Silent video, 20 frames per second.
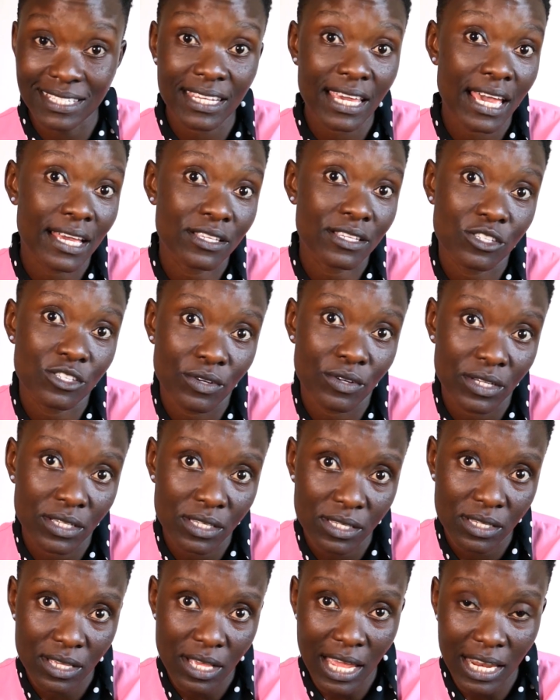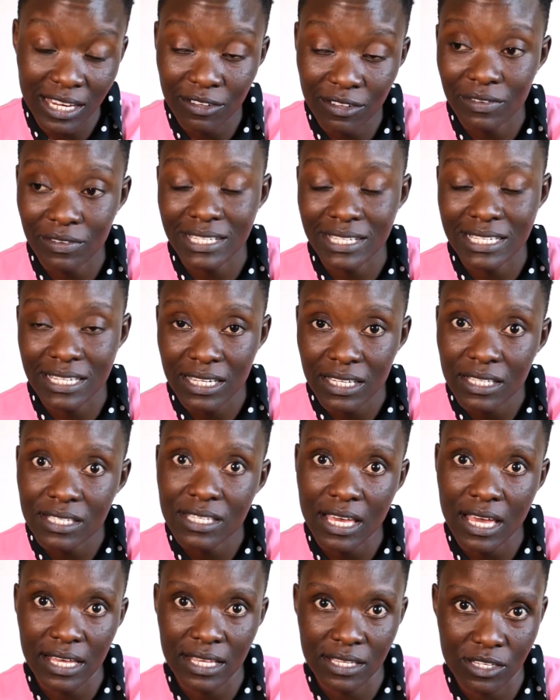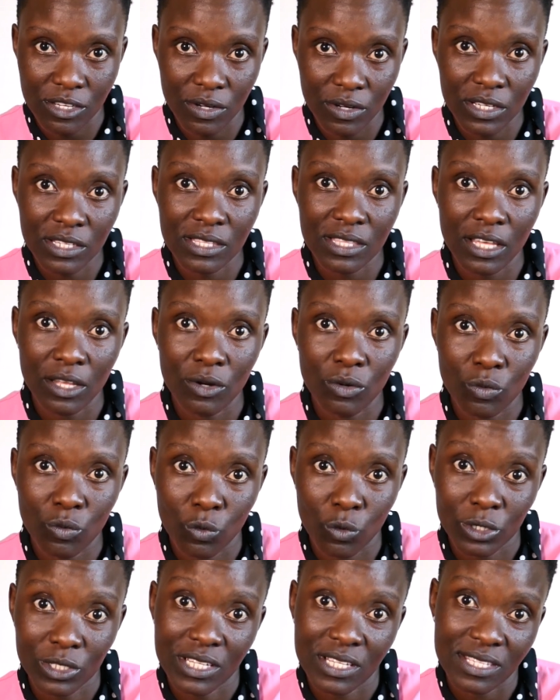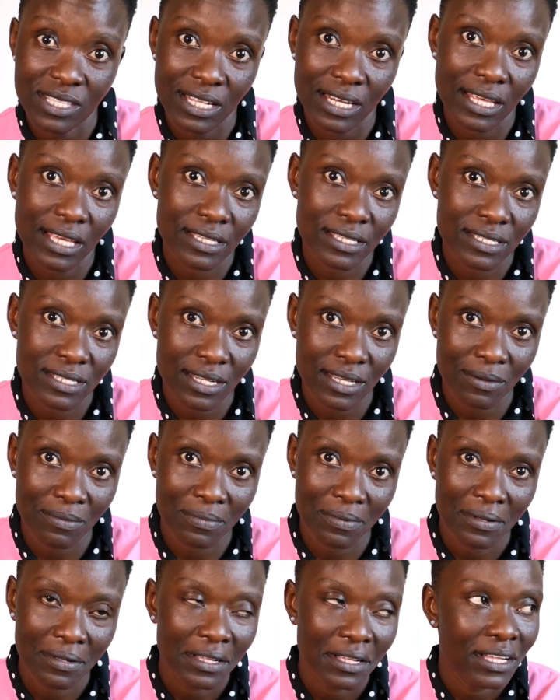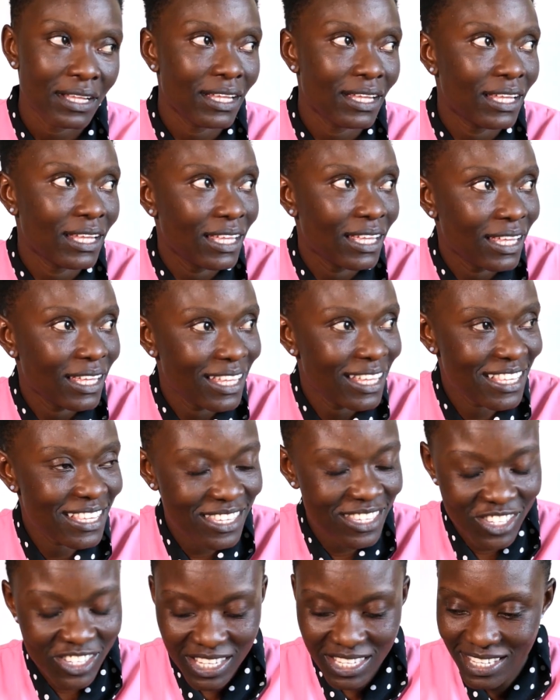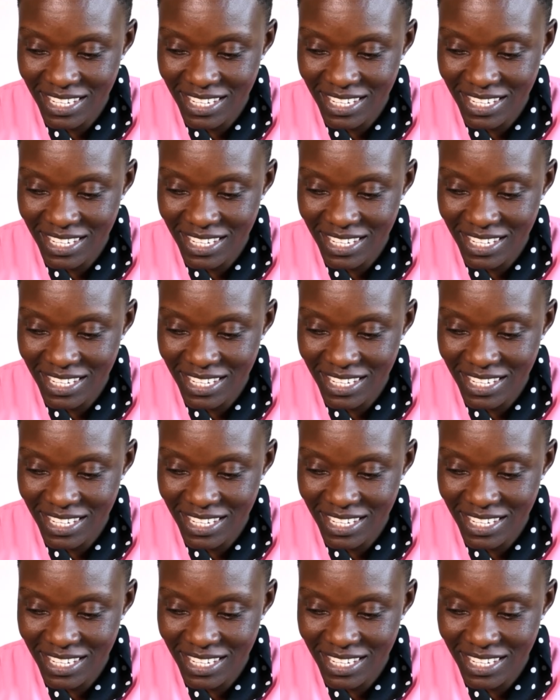cancerous? And if it is cancerous, then what is the next step? It's